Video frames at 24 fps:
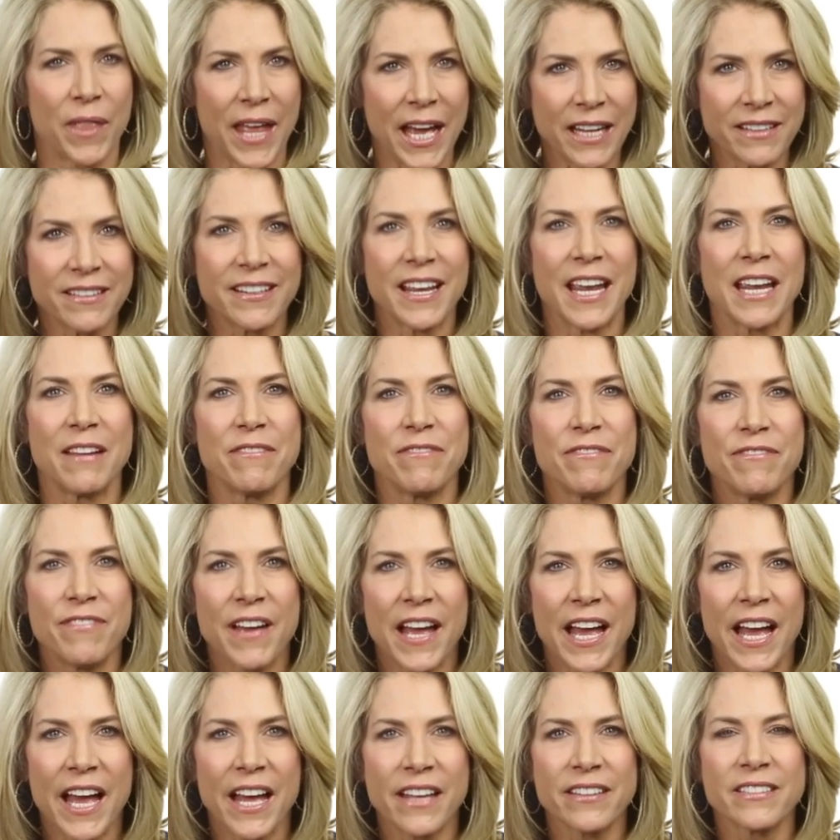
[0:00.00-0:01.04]
That's a
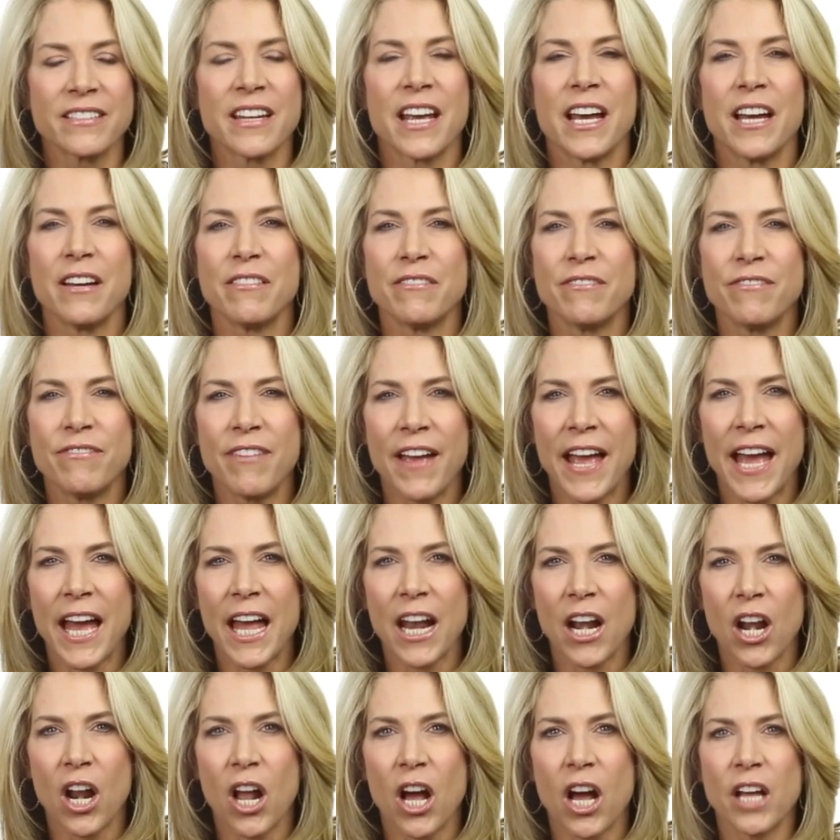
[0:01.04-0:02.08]
fast
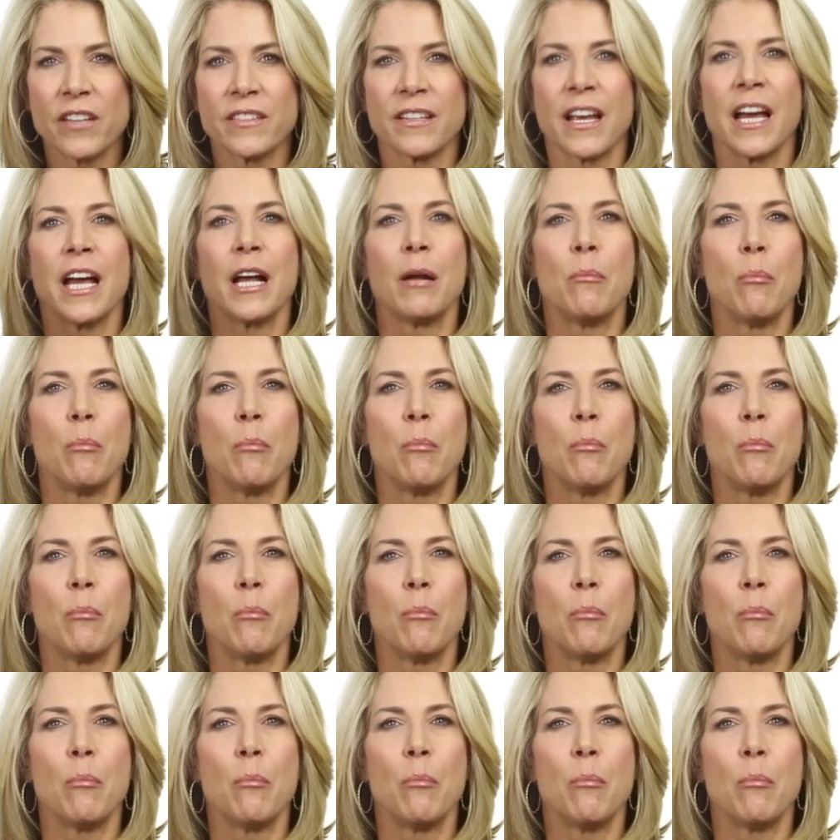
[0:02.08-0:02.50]
fat loss